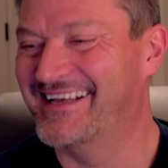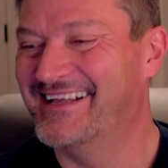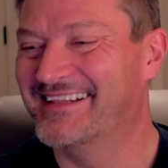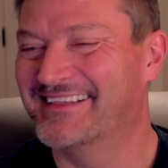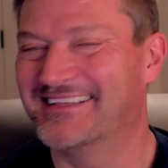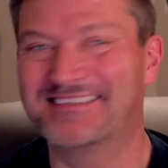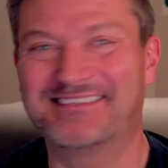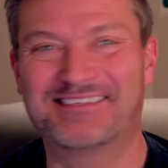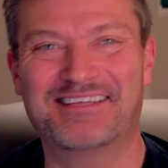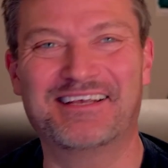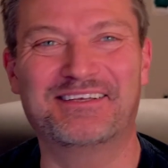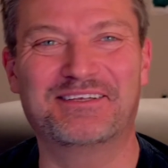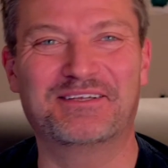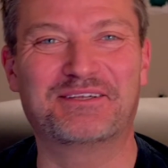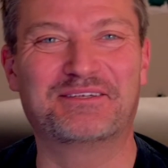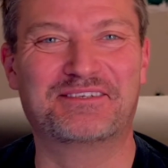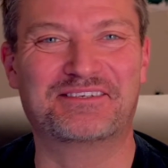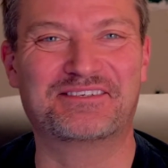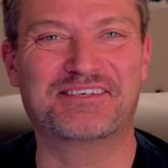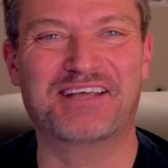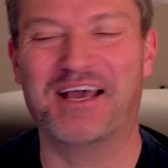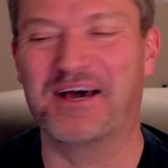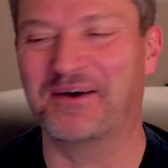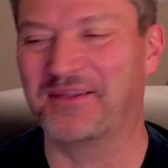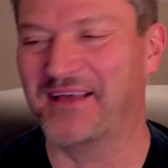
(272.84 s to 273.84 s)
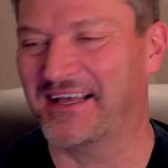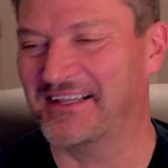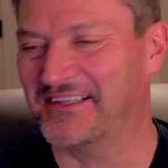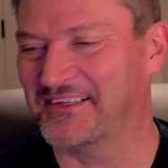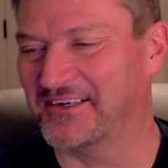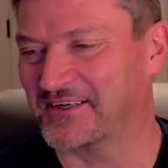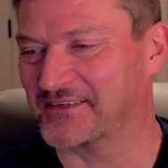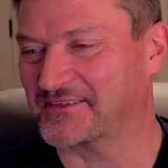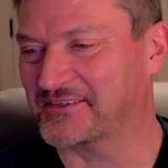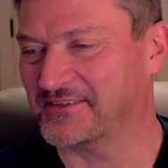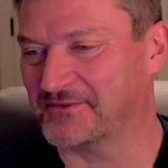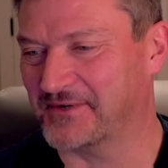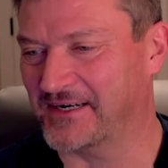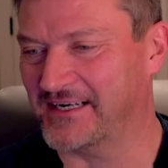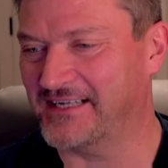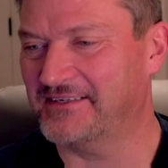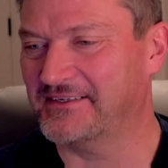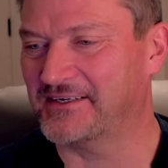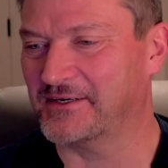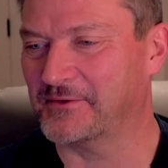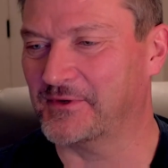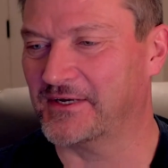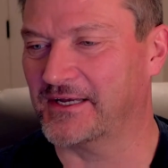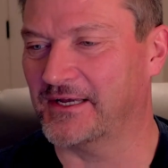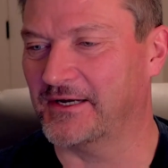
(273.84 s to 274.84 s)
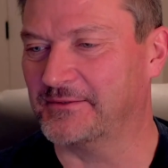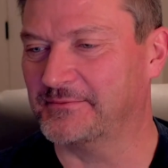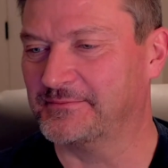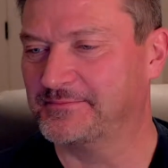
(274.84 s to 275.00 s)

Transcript: let's see, let's see how that looks. Ready? Here we go.